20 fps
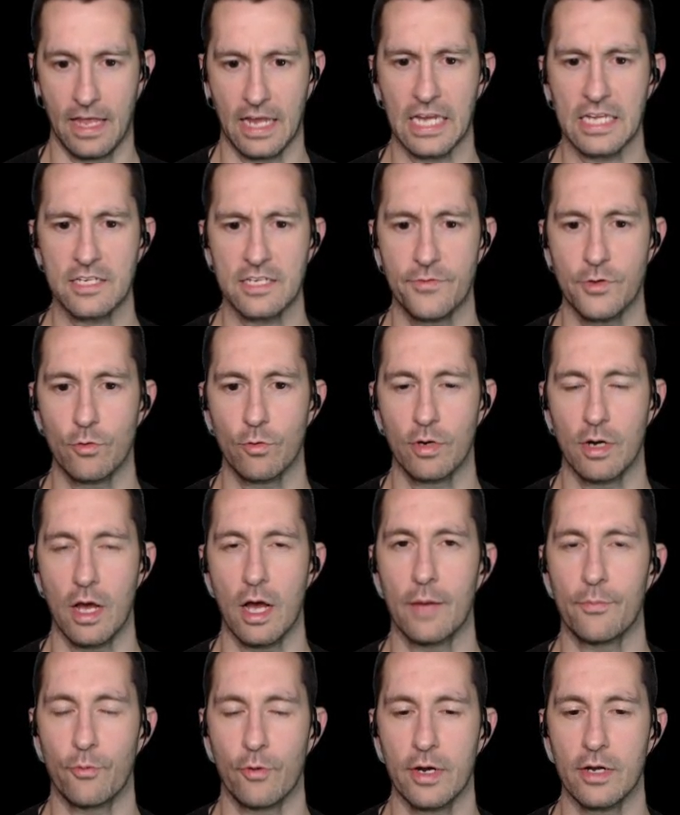I guess if you were an
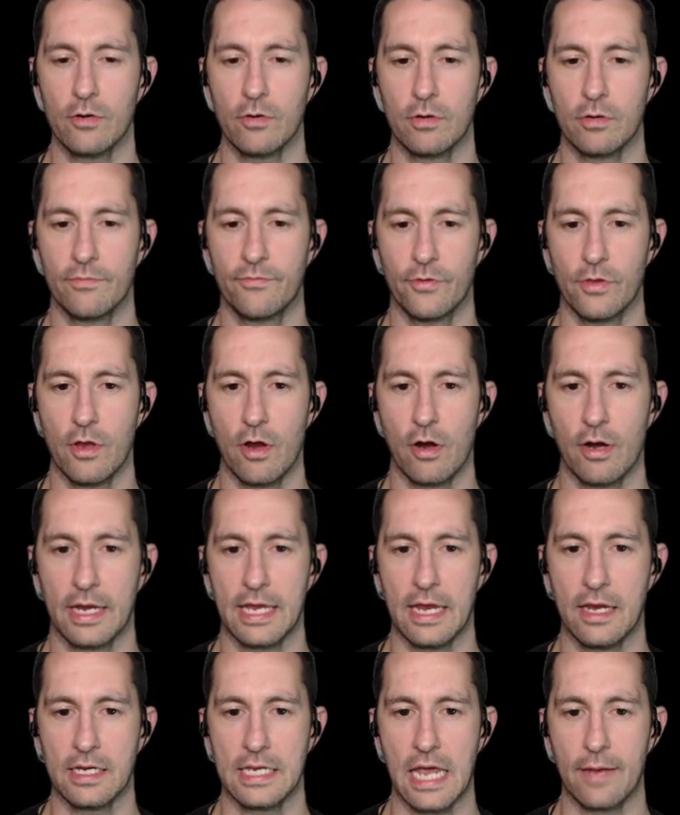operator for the
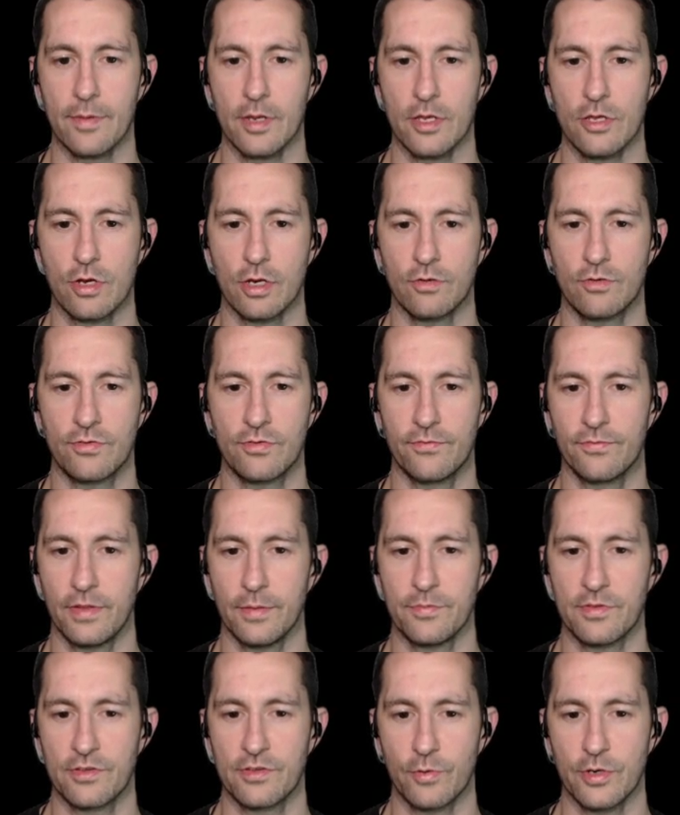arcade cabinet, you could
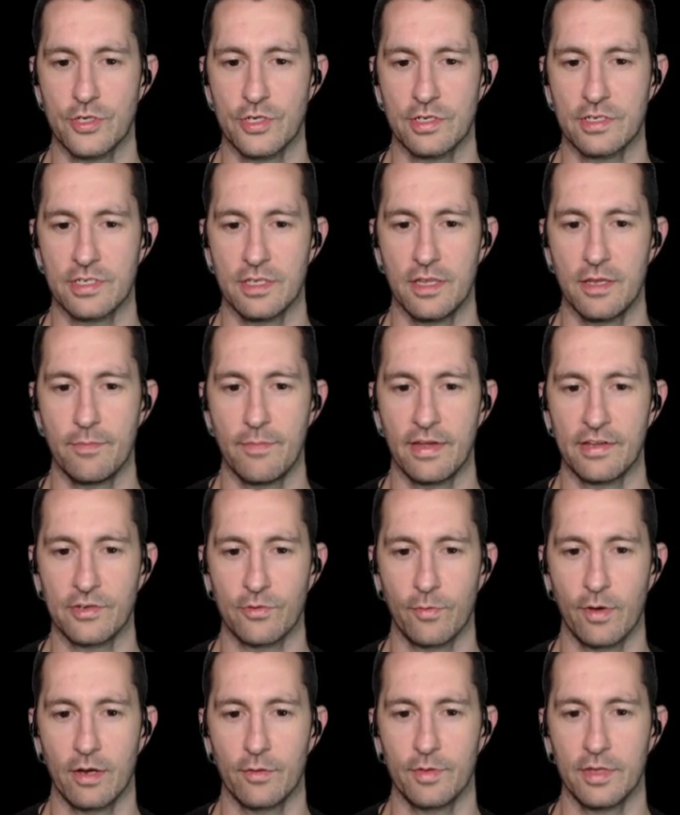flip the switches and then mess
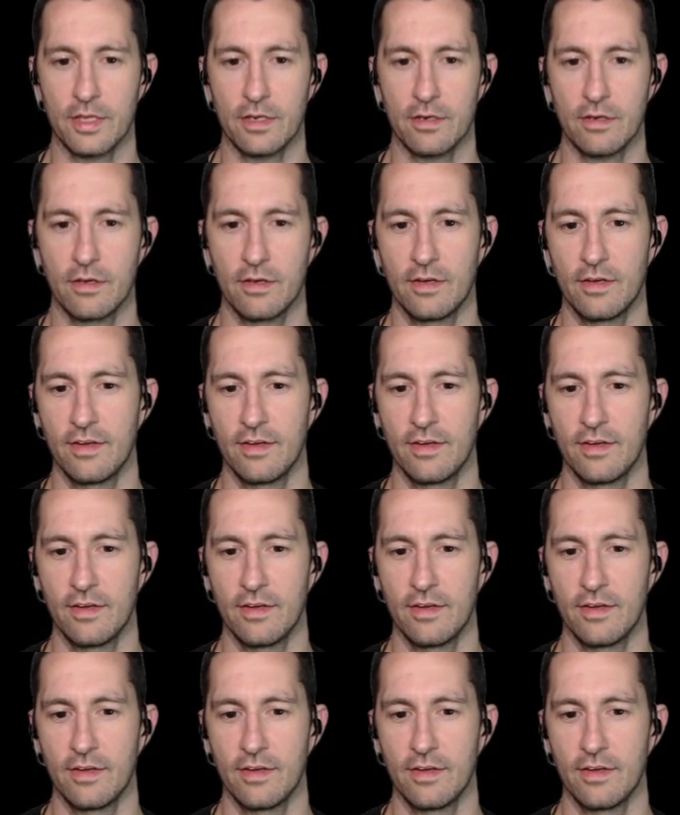around with it.